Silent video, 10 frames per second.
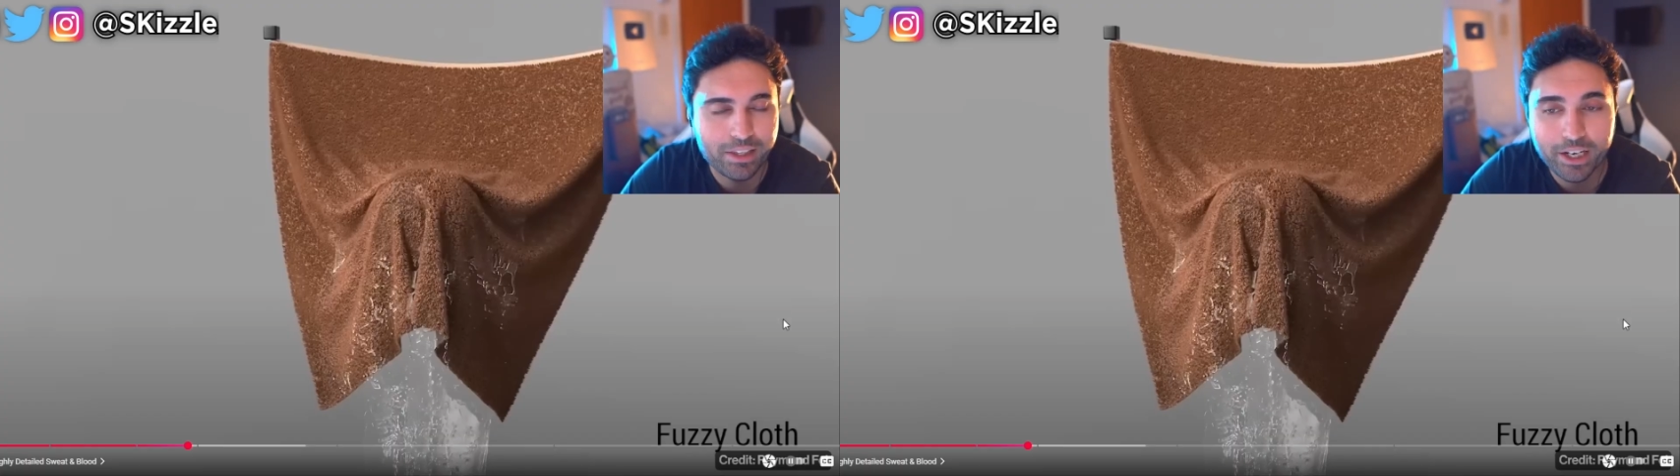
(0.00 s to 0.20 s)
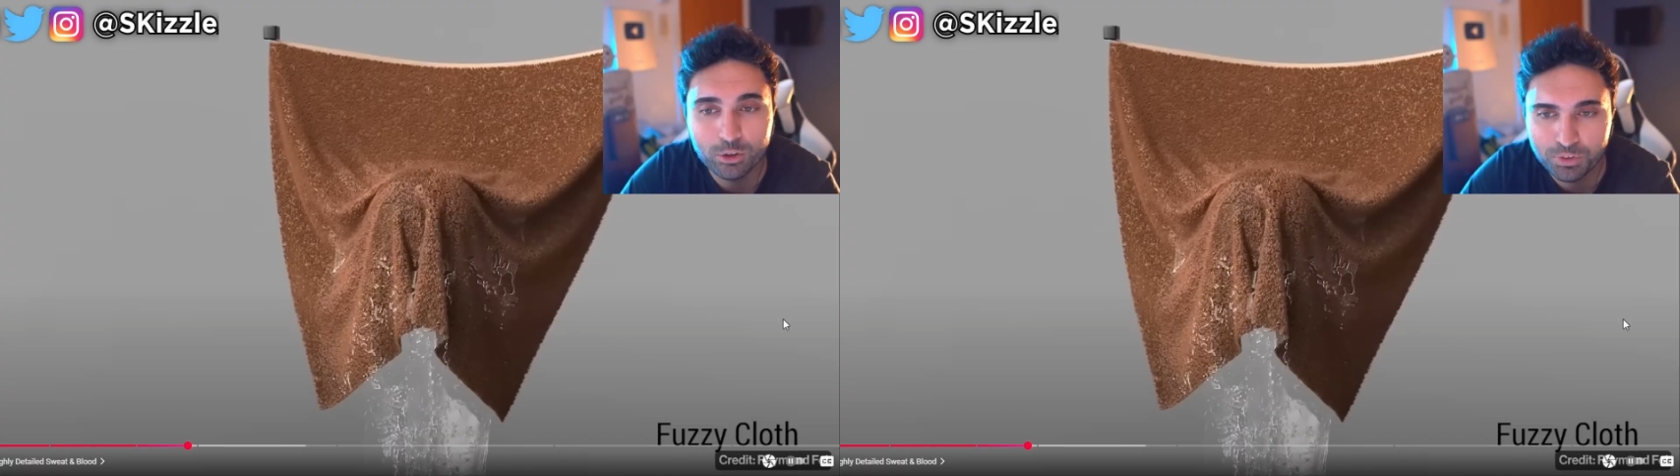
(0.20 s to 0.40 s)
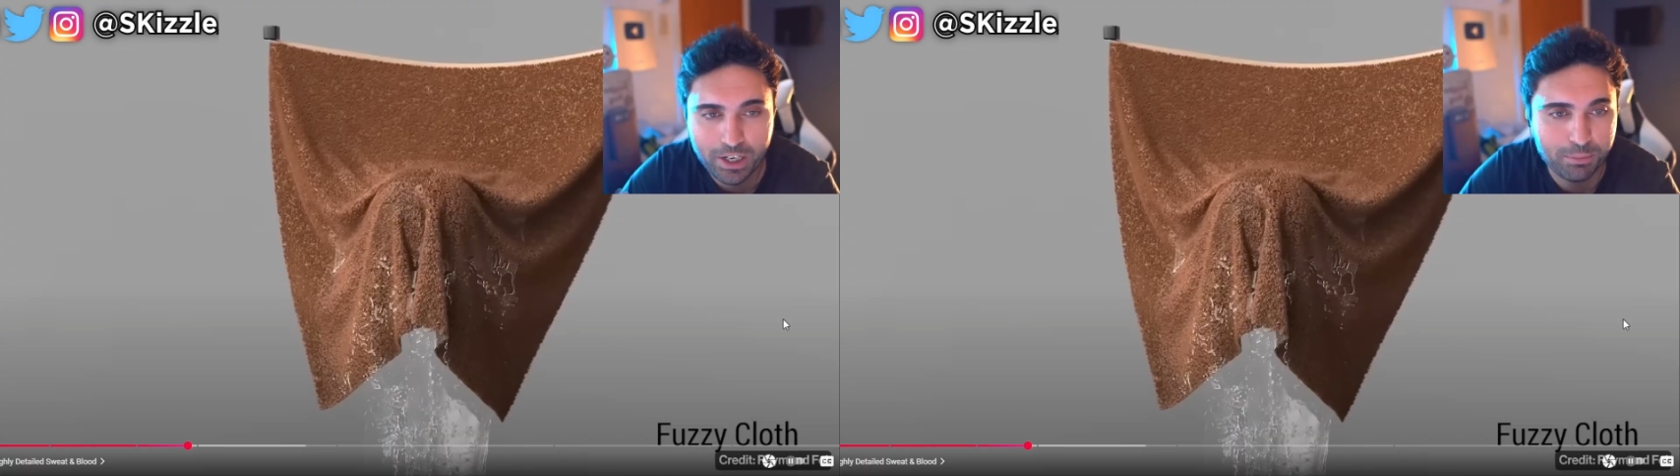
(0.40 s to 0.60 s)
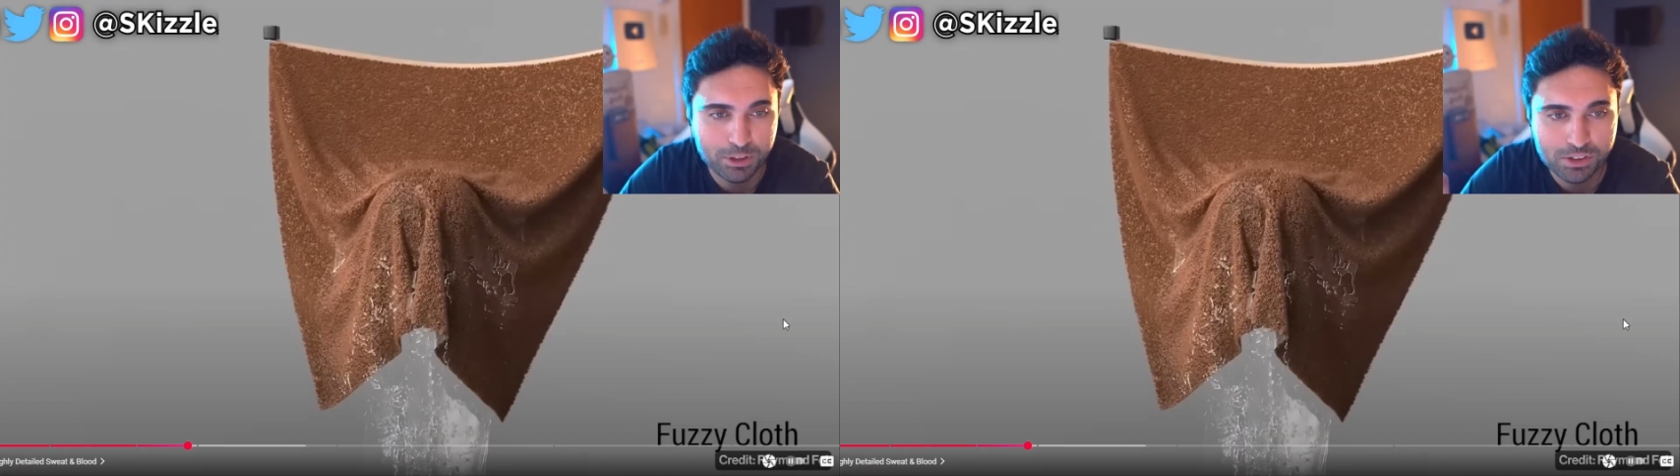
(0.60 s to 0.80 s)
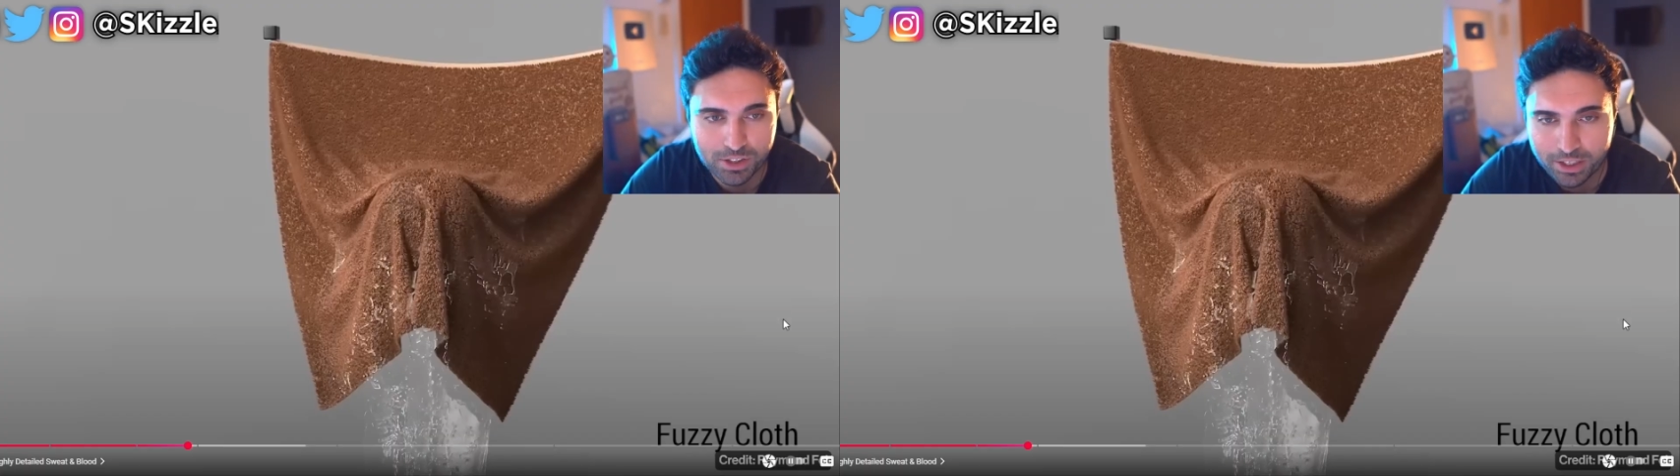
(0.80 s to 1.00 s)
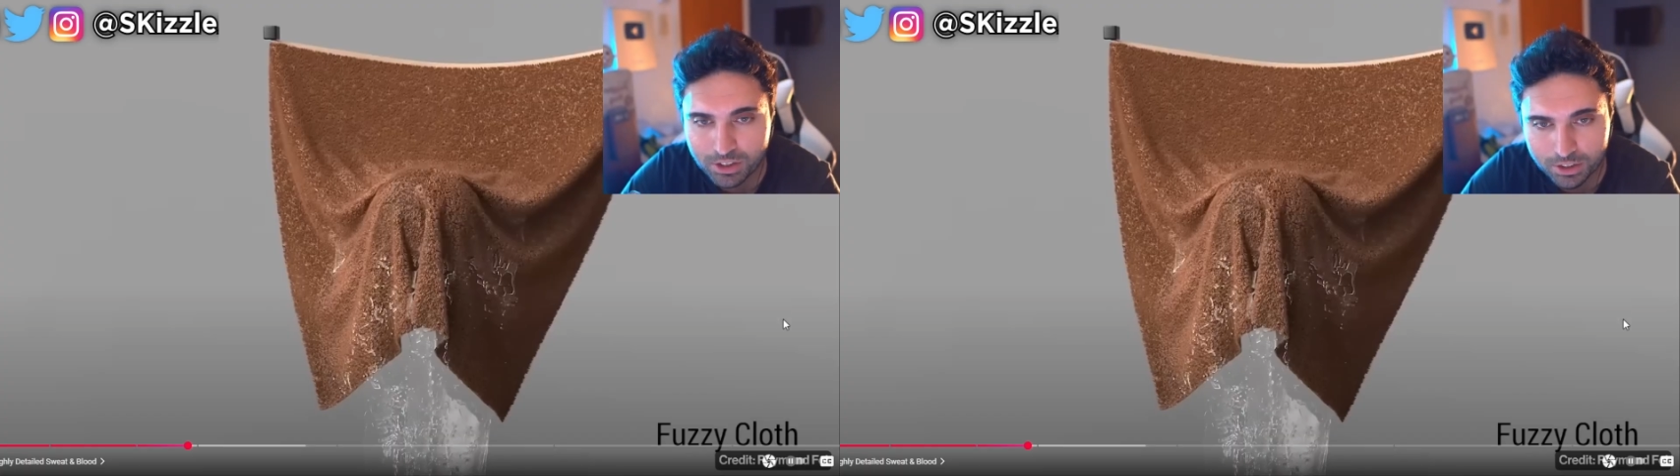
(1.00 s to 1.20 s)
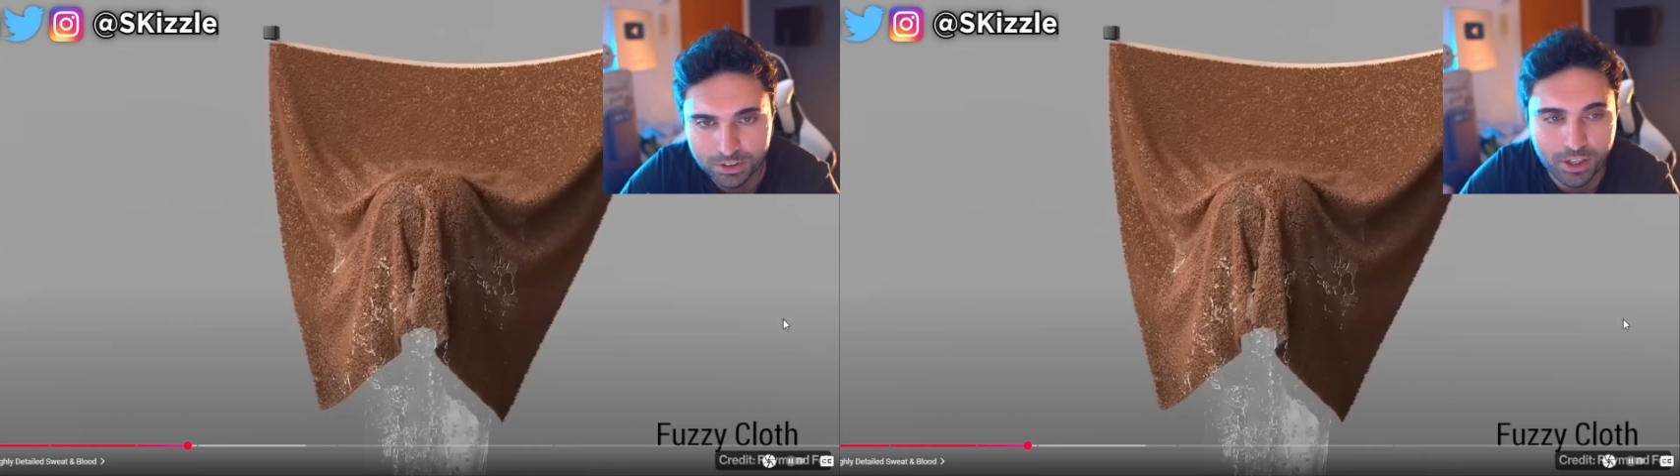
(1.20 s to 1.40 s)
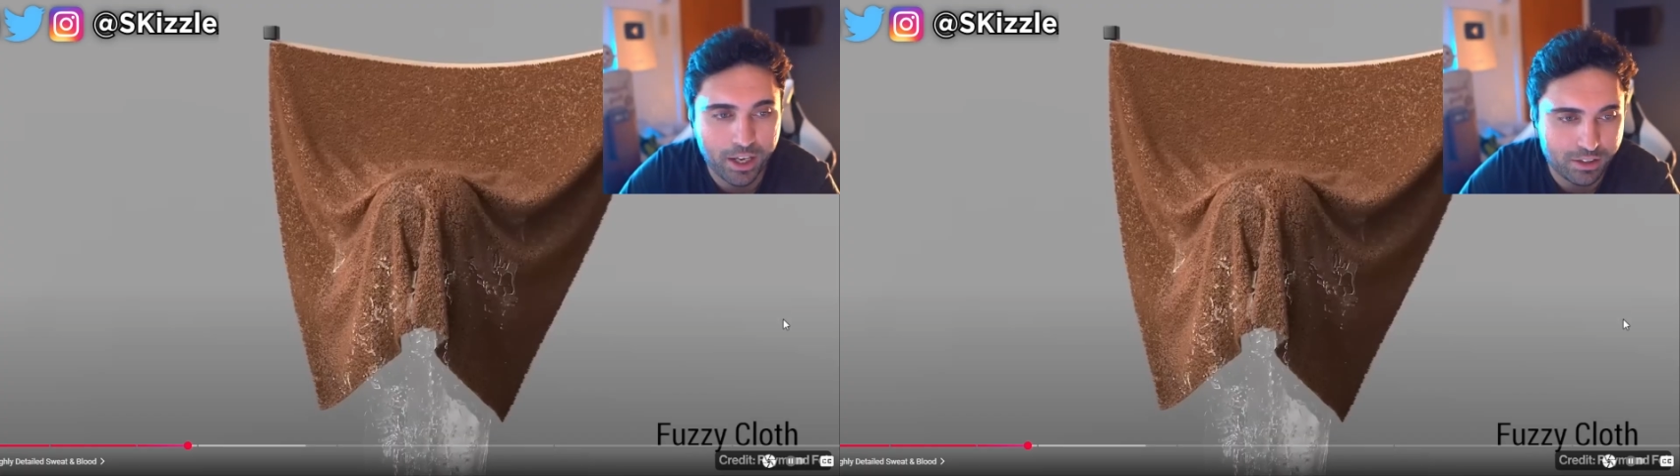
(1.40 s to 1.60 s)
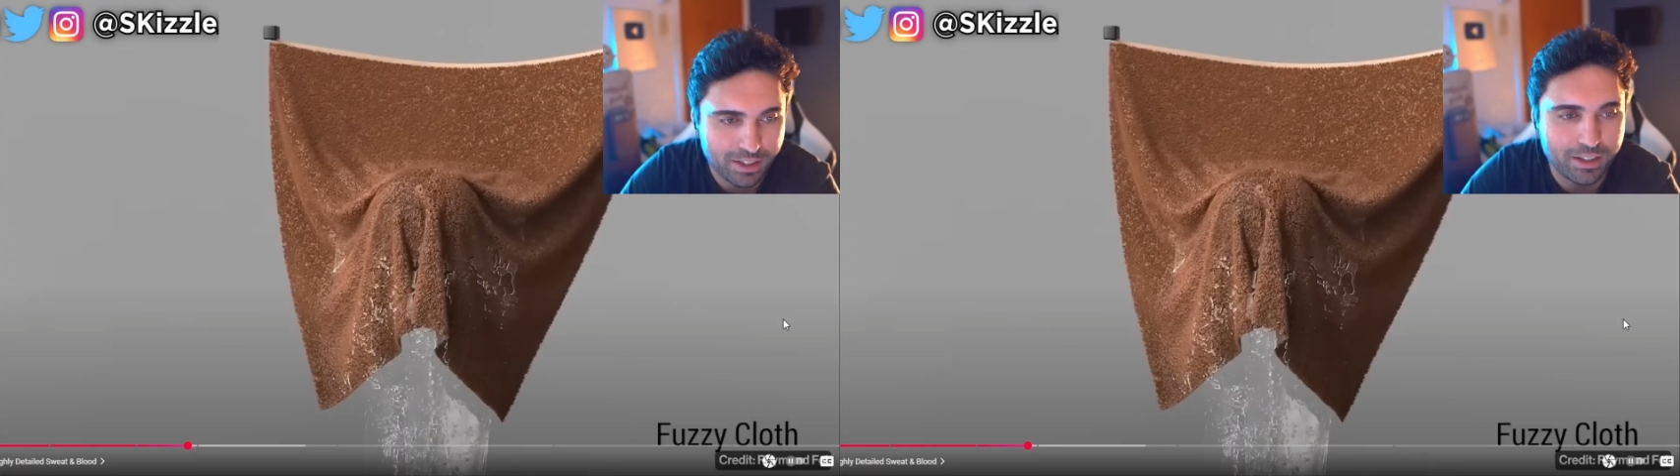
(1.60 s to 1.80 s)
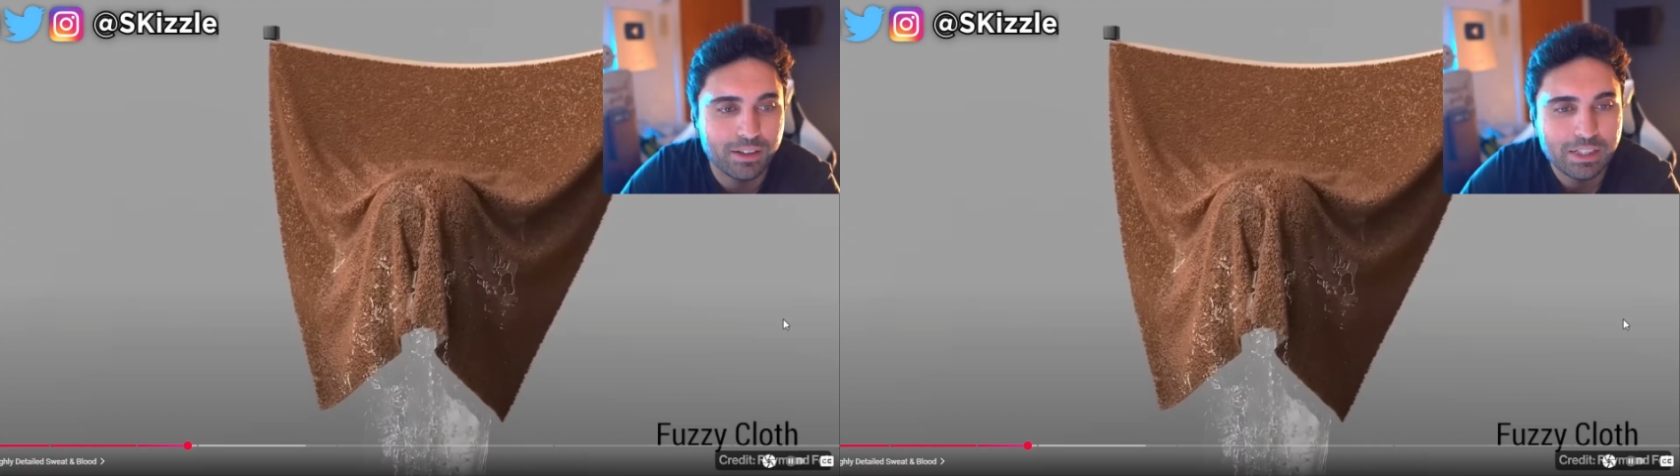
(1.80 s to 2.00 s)
lack of time, this, that, the other,
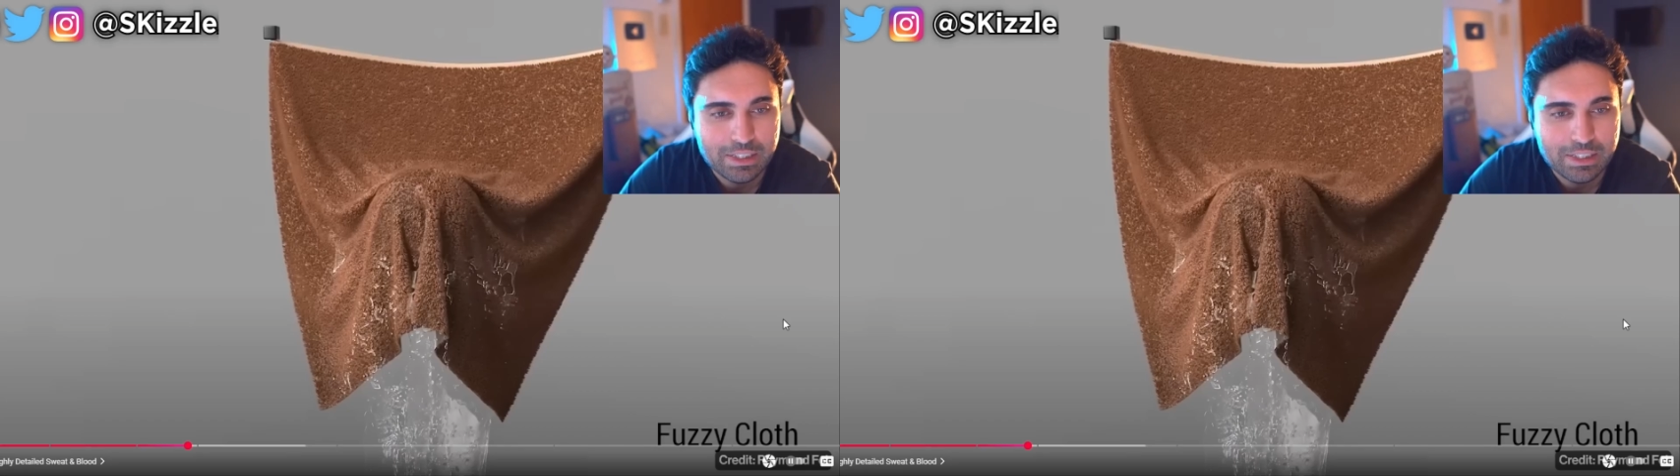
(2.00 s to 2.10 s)
and